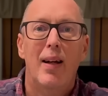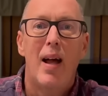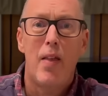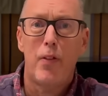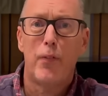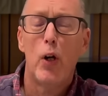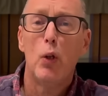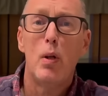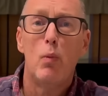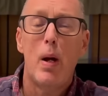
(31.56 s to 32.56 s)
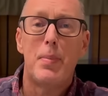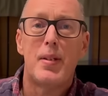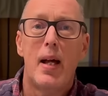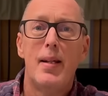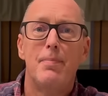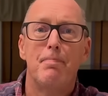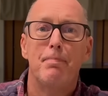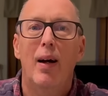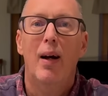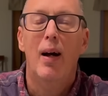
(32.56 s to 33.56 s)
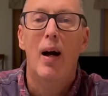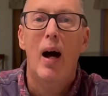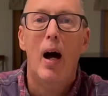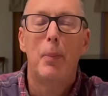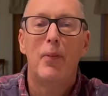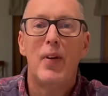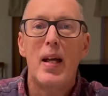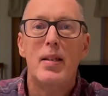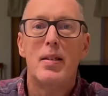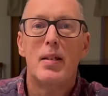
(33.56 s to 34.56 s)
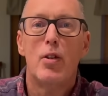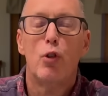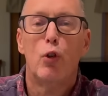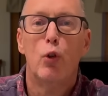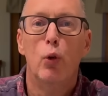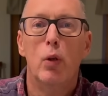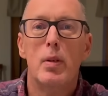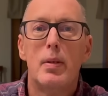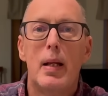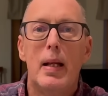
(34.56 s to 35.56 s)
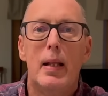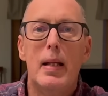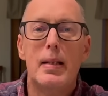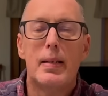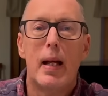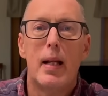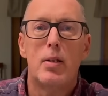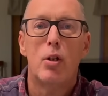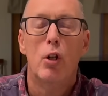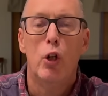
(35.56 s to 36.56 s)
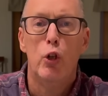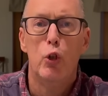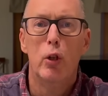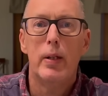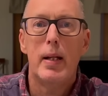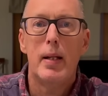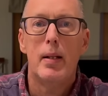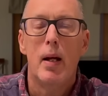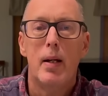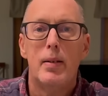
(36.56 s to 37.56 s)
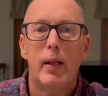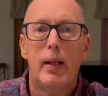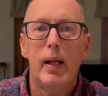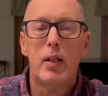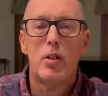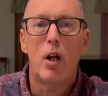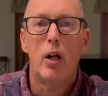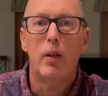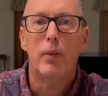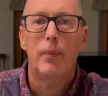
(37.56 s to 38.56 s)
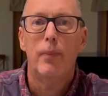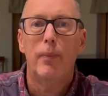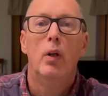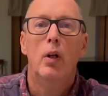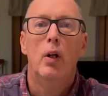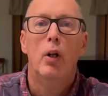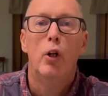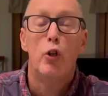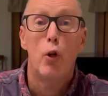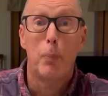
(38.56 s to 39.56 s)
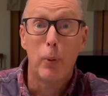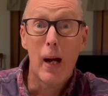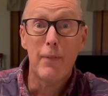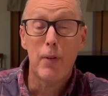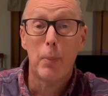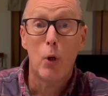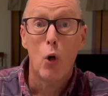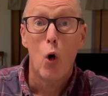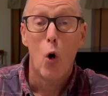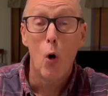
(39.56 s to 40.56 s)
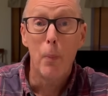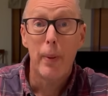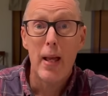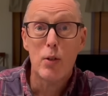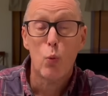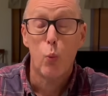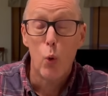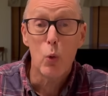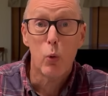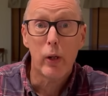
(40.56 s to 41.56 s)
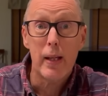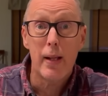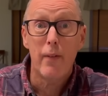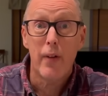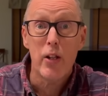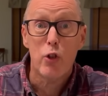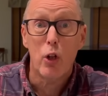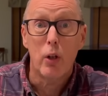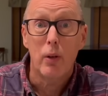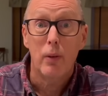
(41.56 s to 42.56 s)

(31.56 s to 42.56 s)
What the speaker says: At the following website, I'll provide the essential tools and insights you'll need to kickstart your profitable home-based woodworking adventure.